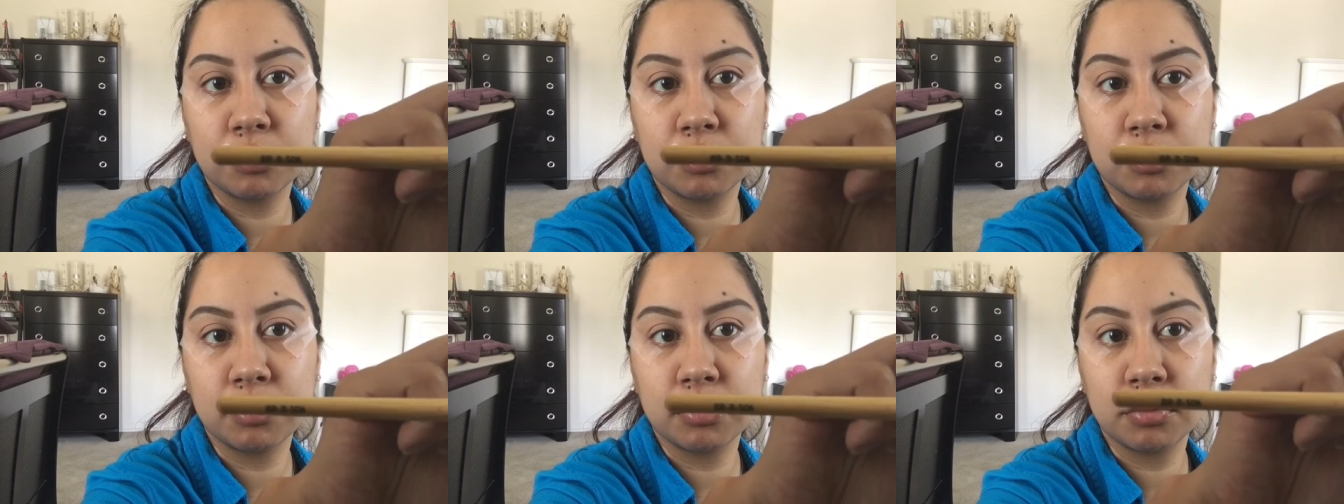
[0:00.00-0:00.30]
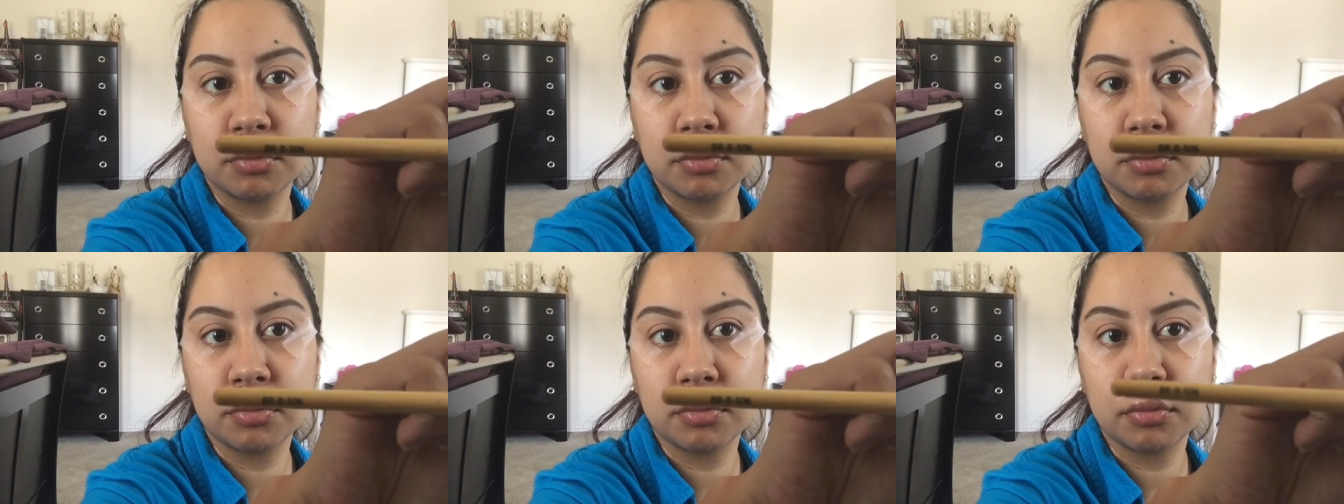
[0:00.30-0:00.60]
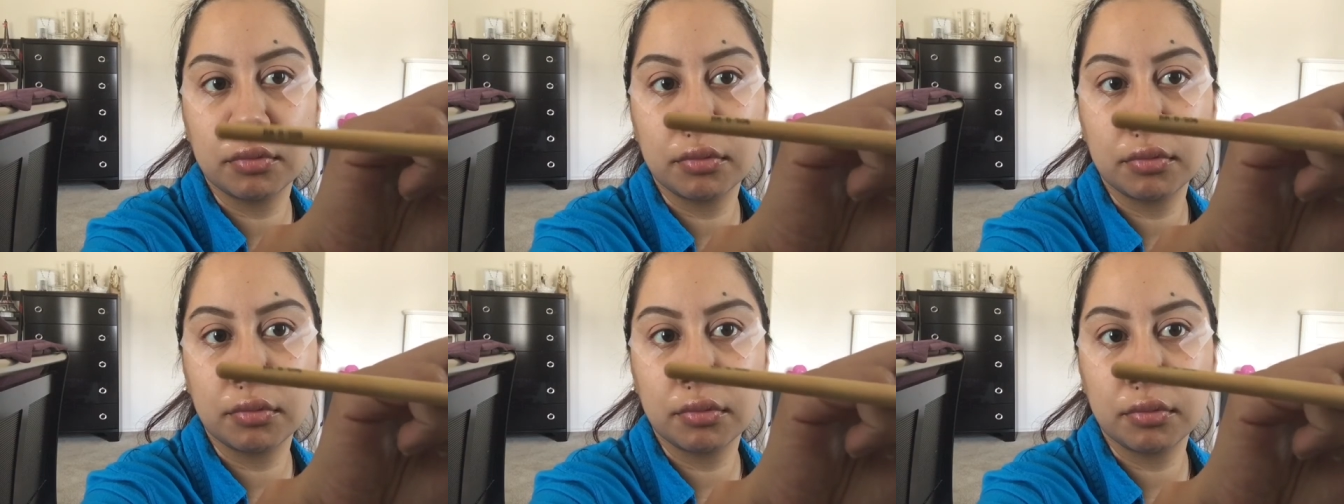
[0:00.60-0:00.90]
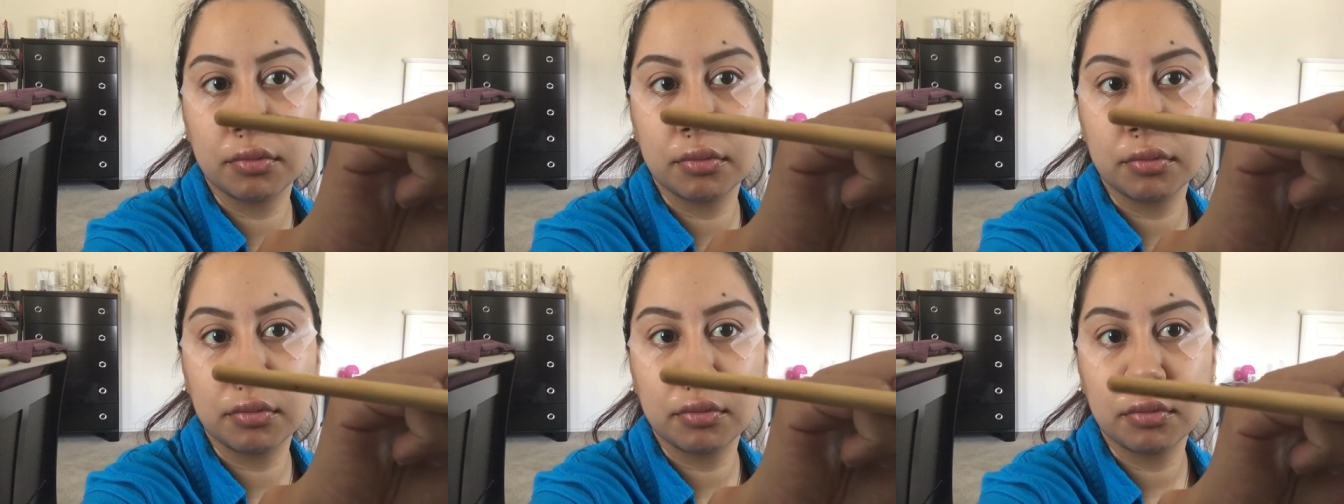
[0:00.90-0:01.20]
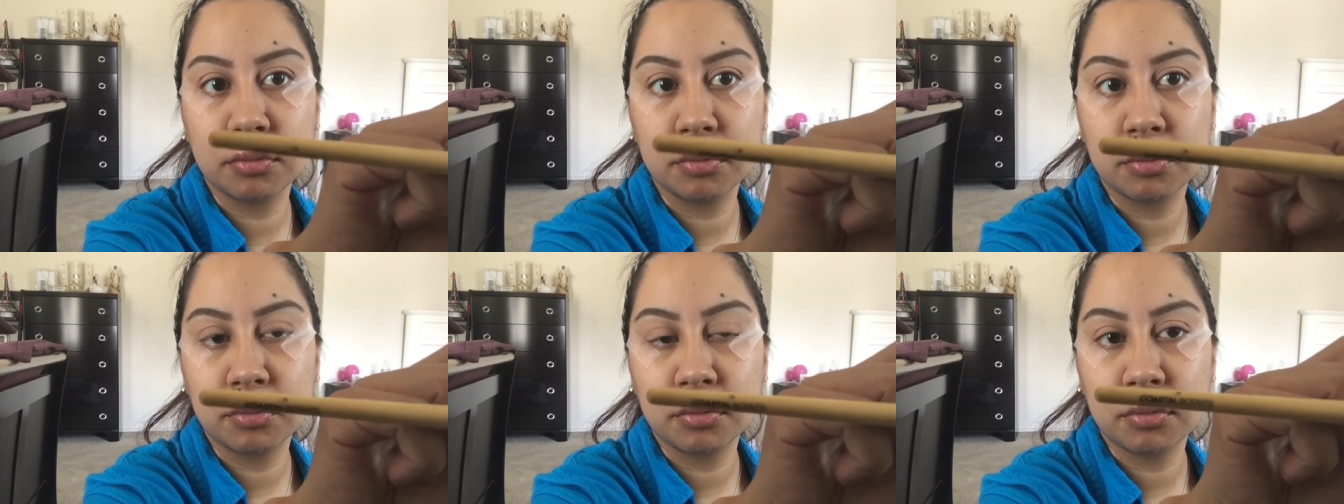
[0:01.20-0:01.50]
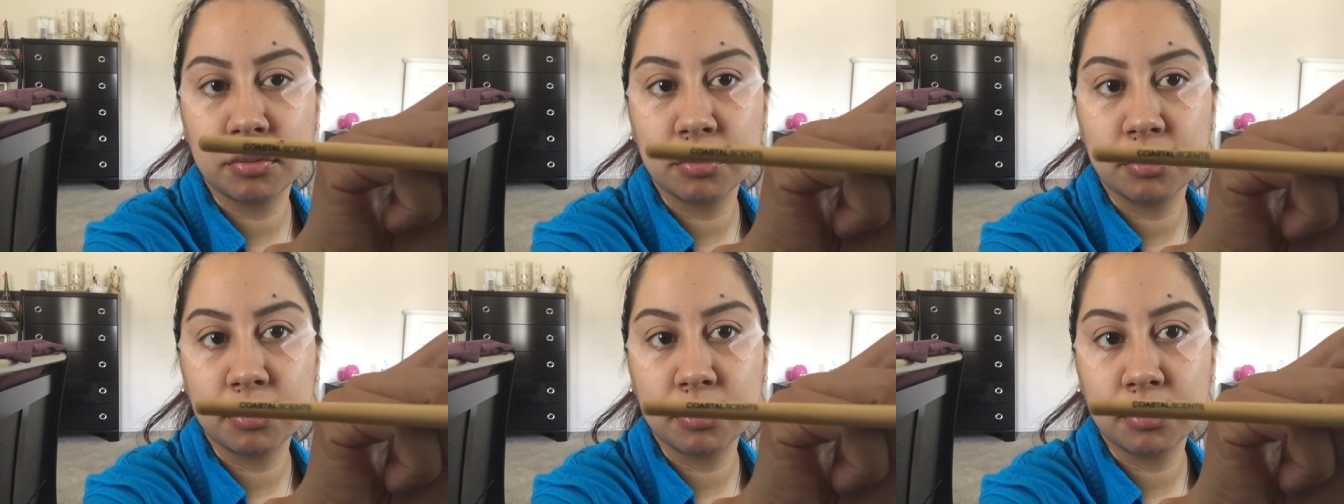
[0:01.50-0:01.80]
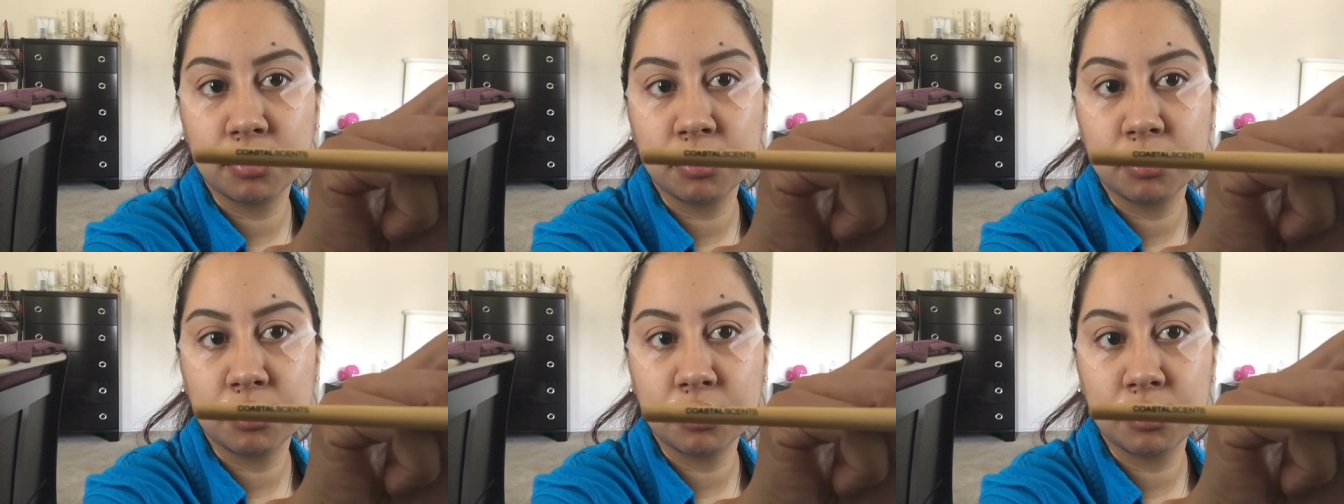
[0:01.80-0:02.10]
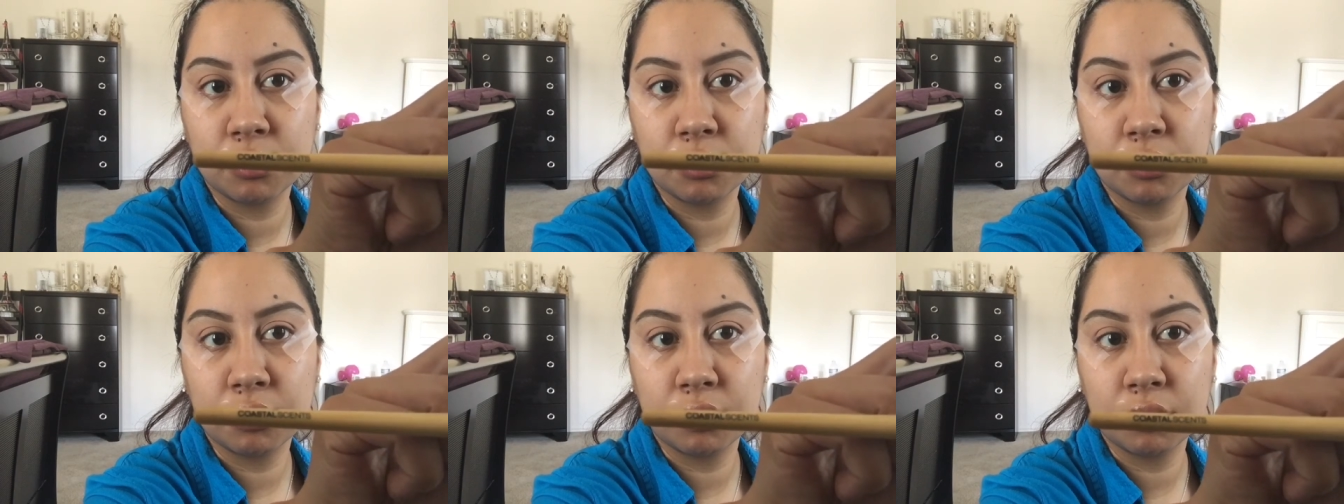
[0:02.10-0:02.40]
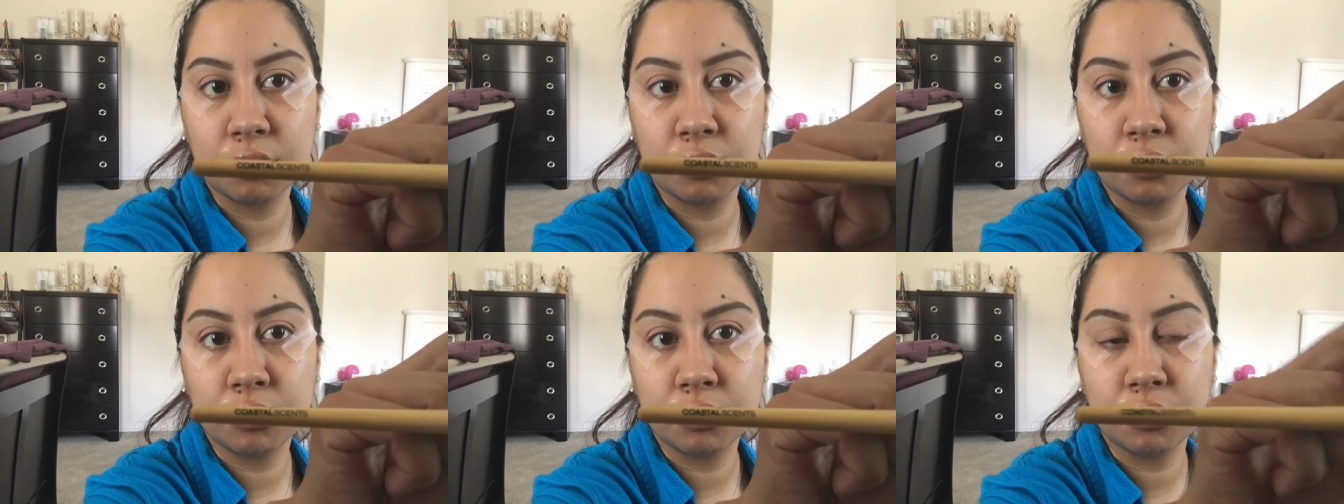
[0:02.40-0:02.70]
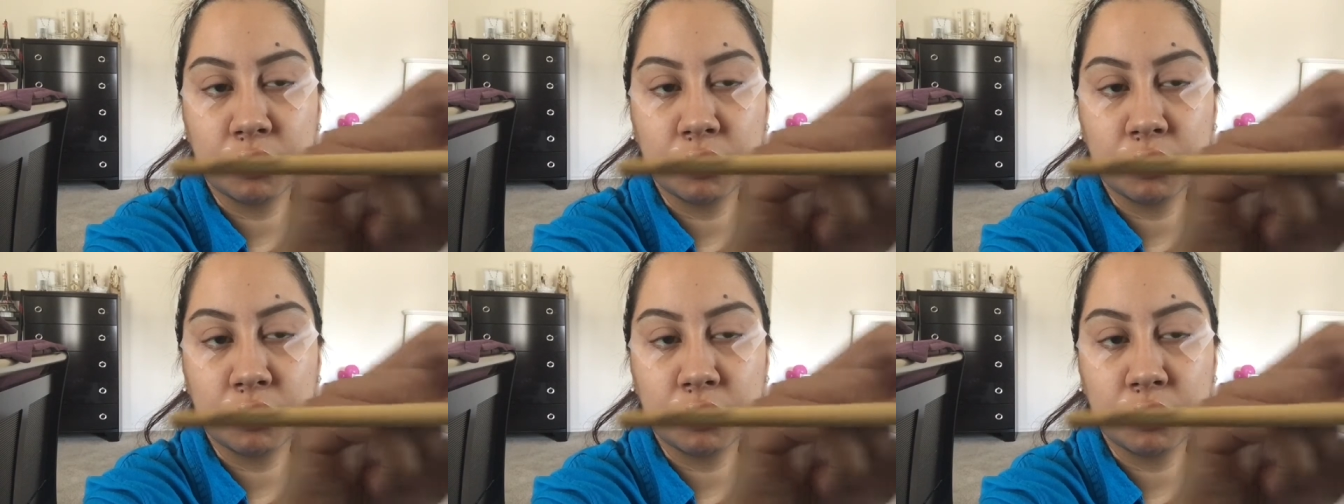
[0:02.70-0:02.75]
I'll be using that Coastal Scent just